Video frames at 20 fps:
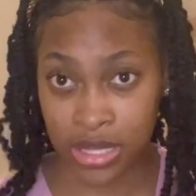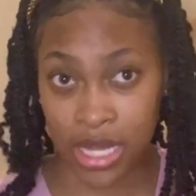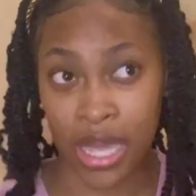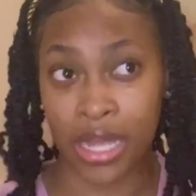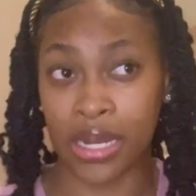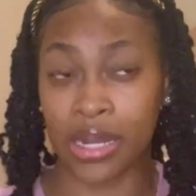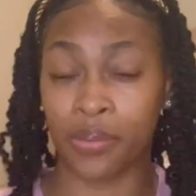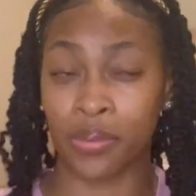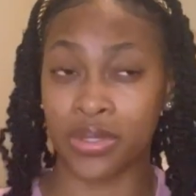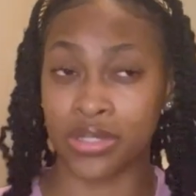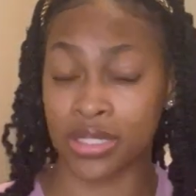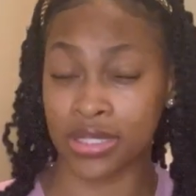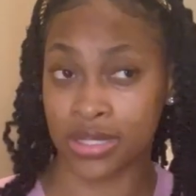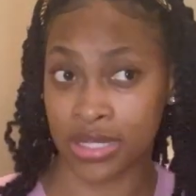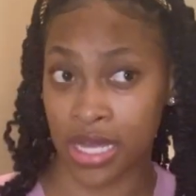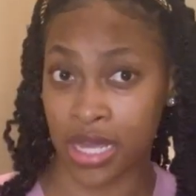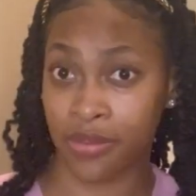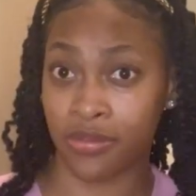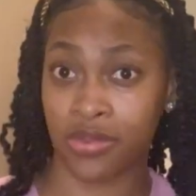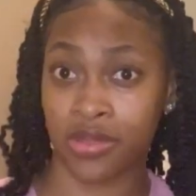and it was the
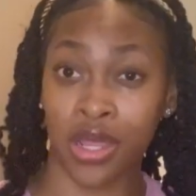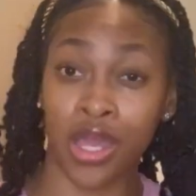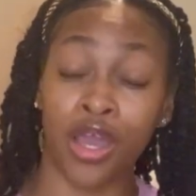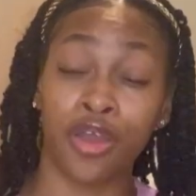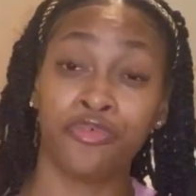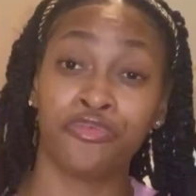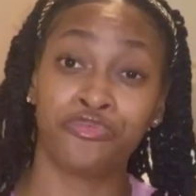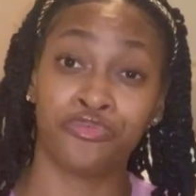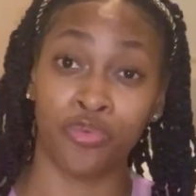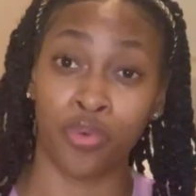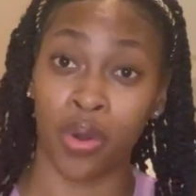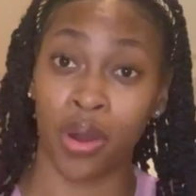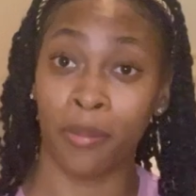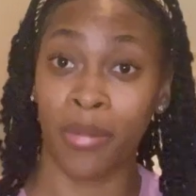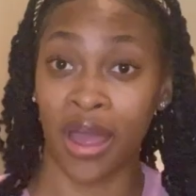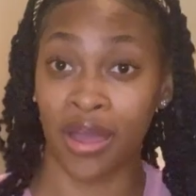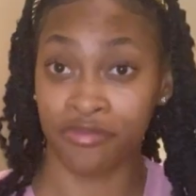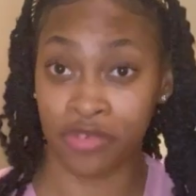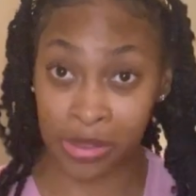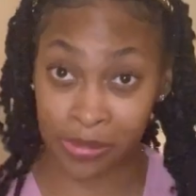same thing for
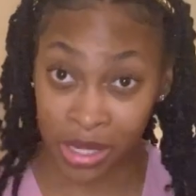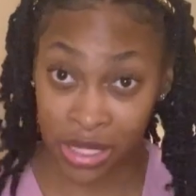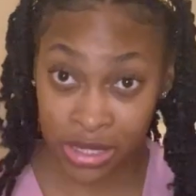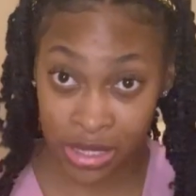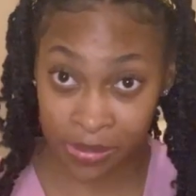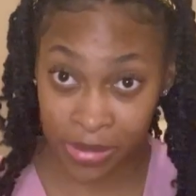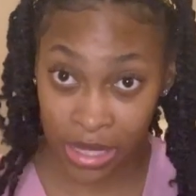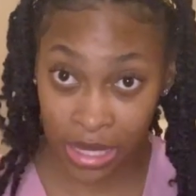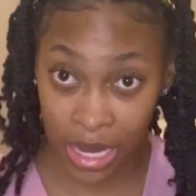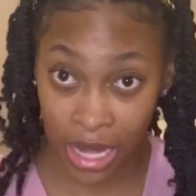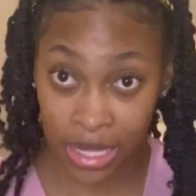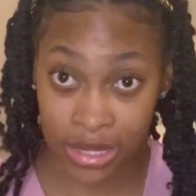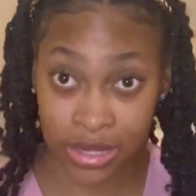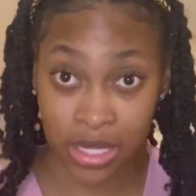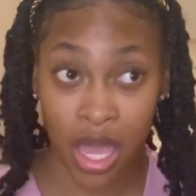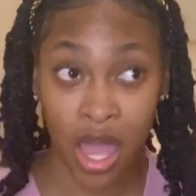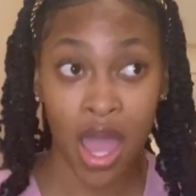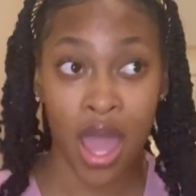my phlebotomy class.